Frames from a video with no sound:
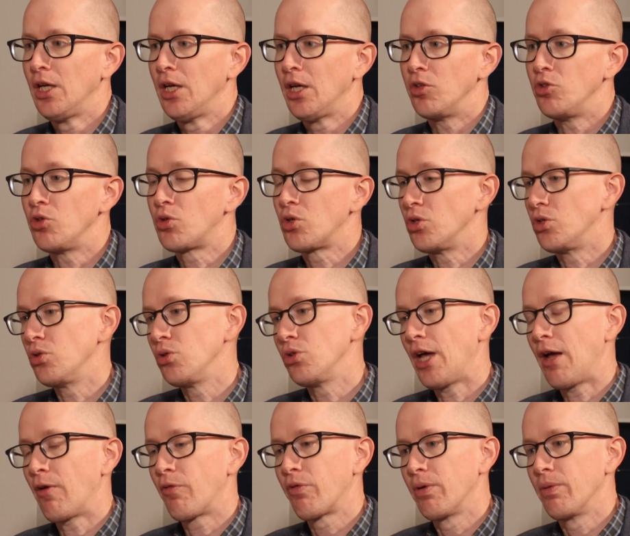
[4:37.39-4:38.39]
And you can do
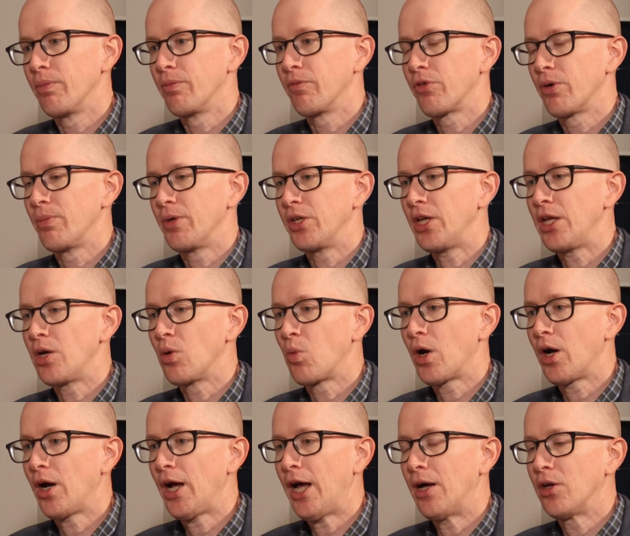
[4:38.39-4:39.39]
that from a data
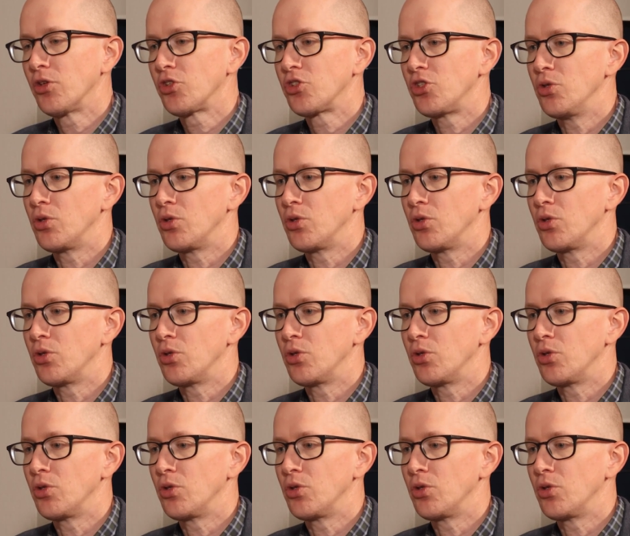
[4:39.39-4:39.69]
warehouse.